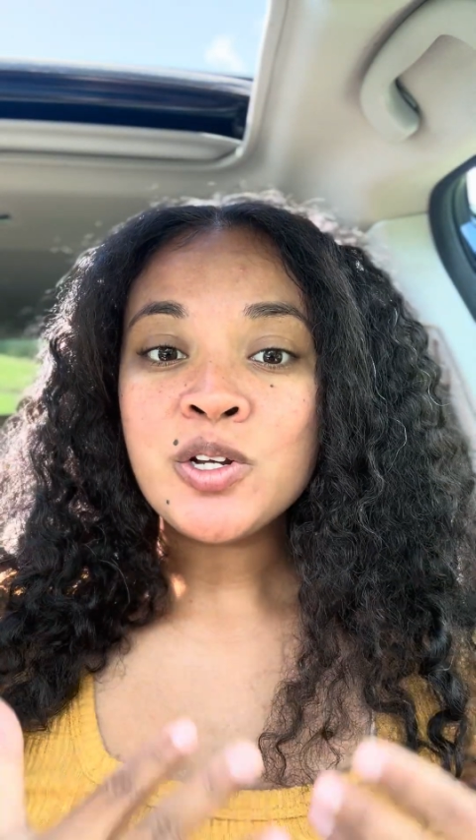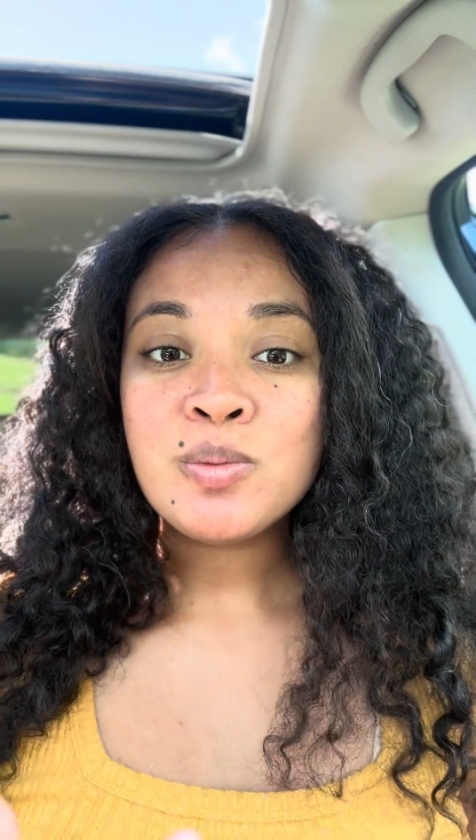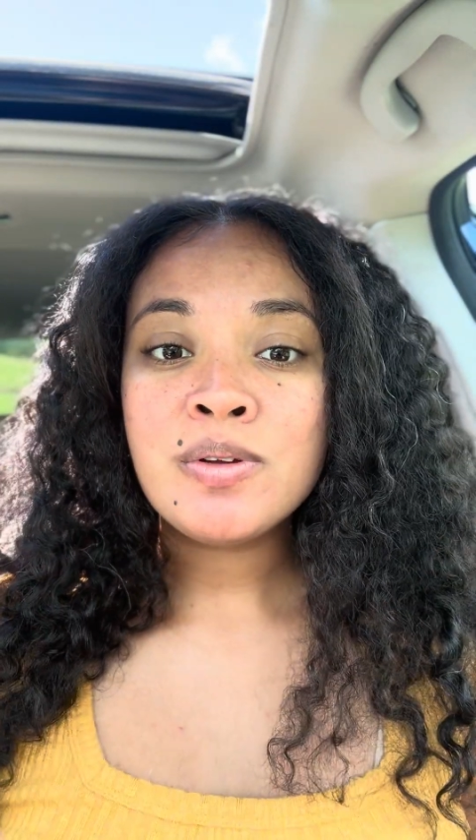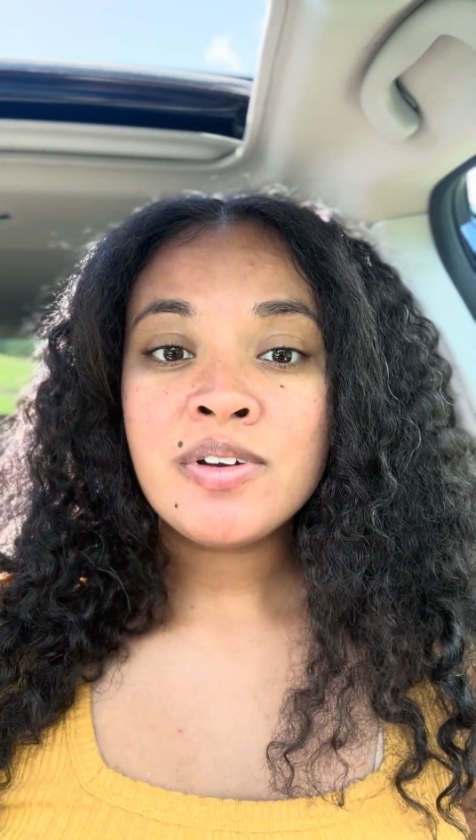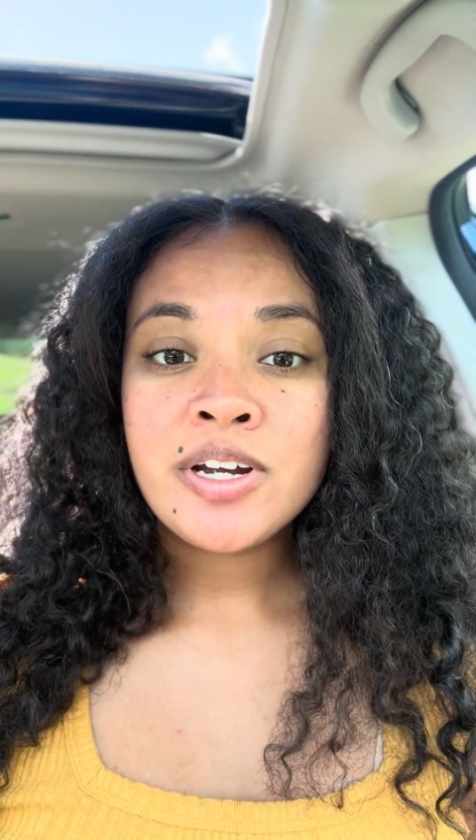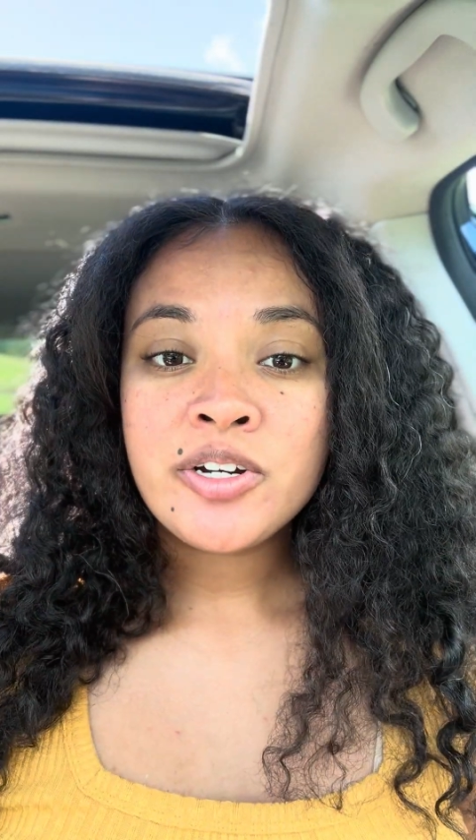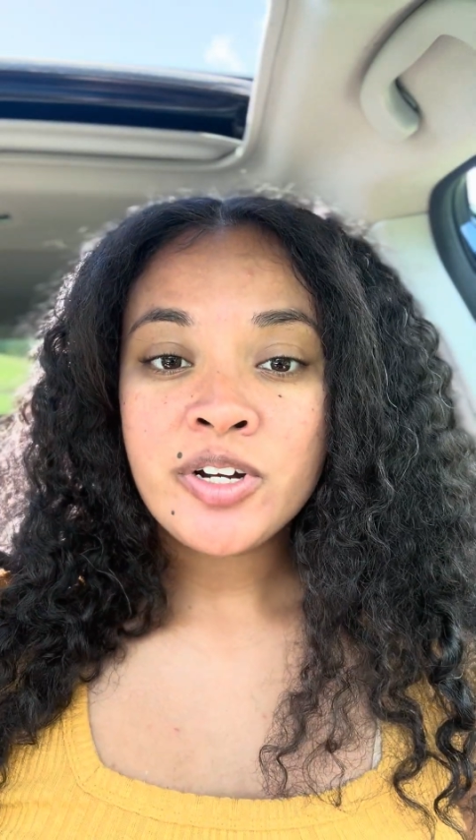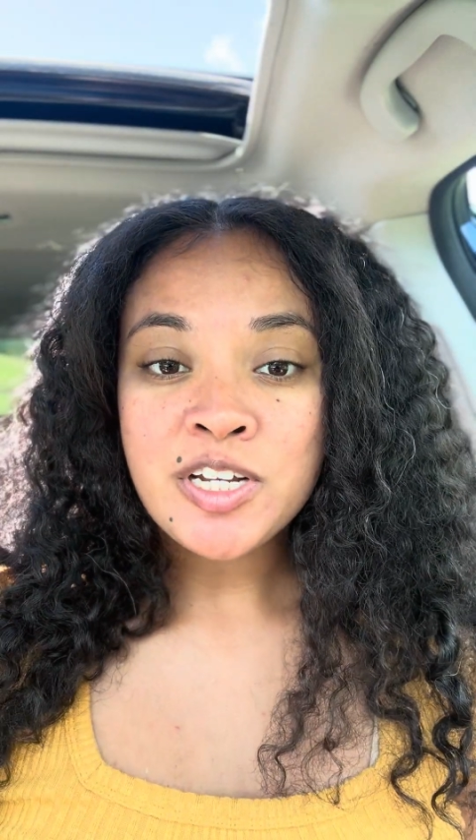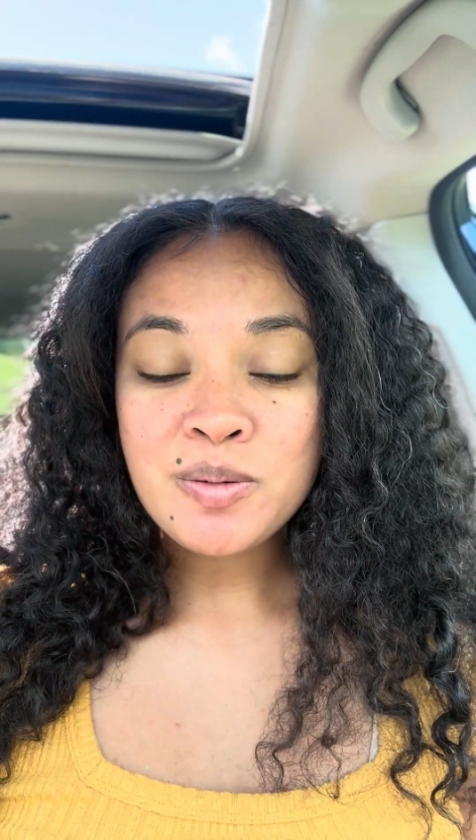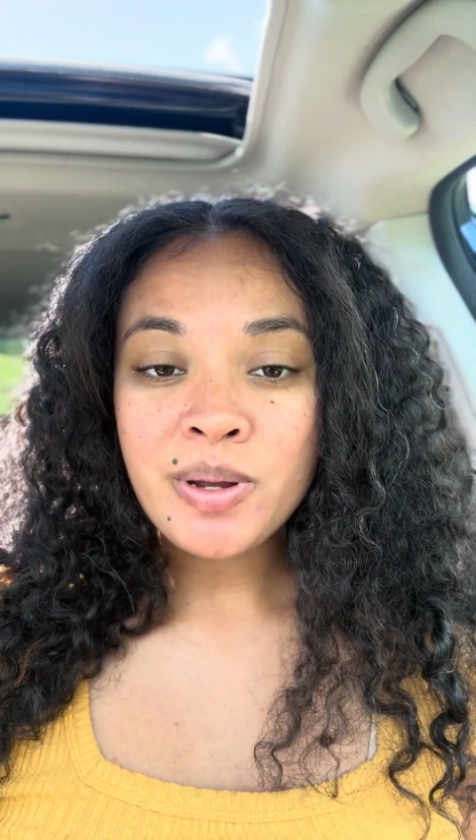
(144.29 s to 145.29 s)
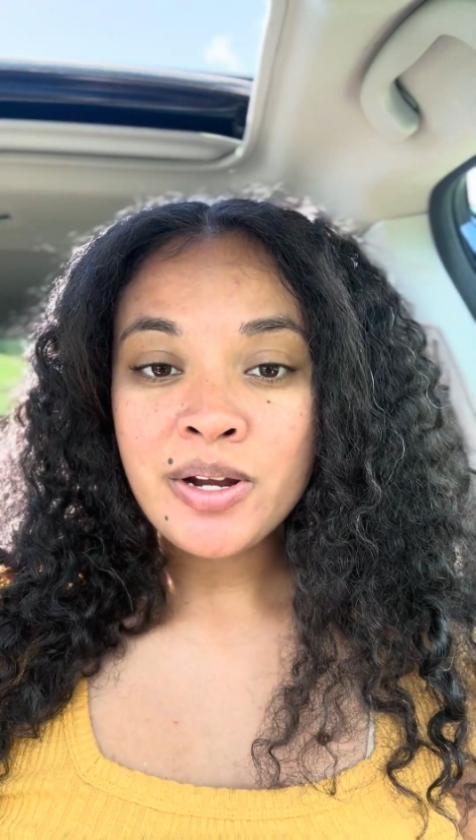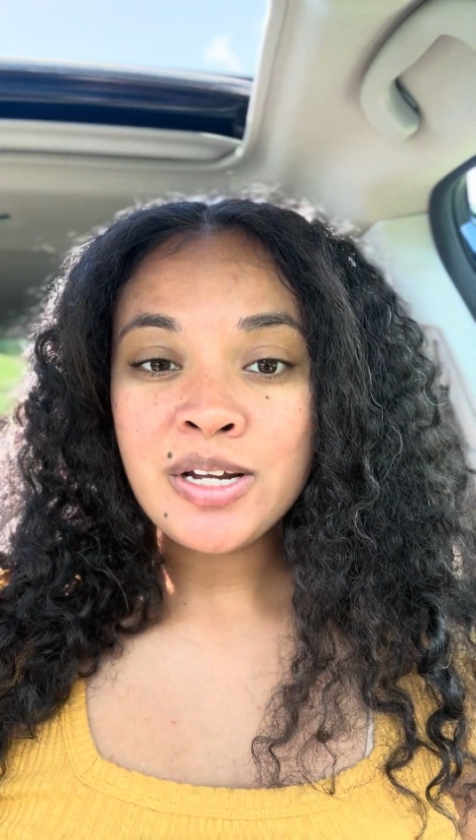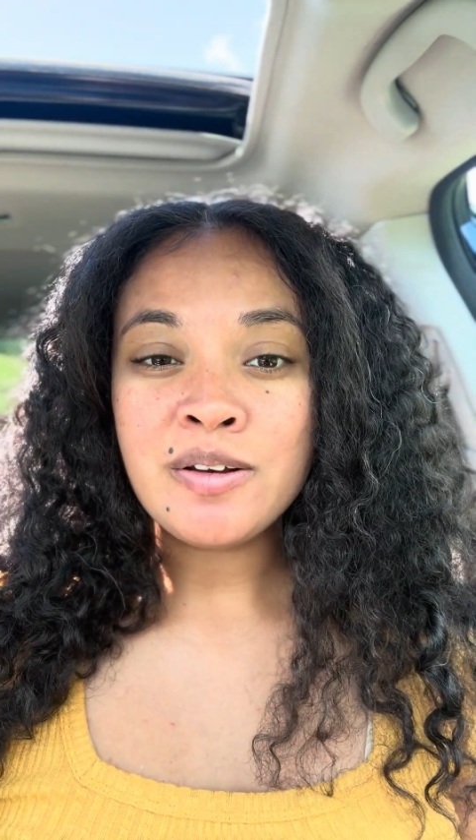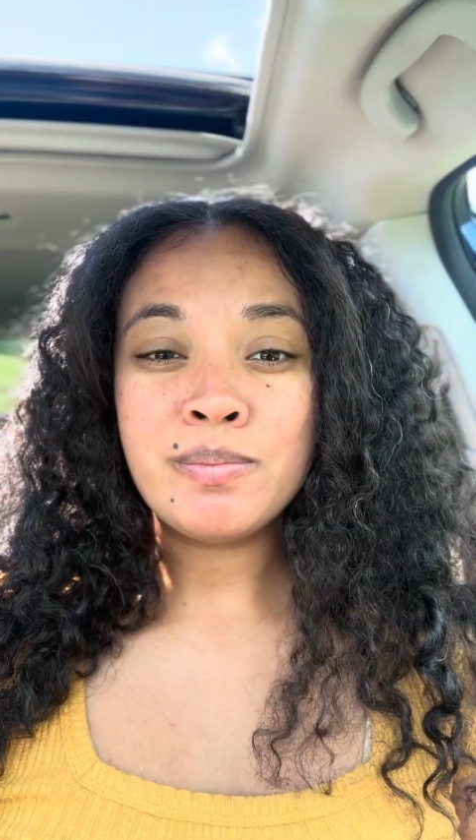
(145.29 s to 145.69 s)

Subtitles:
to be very transparent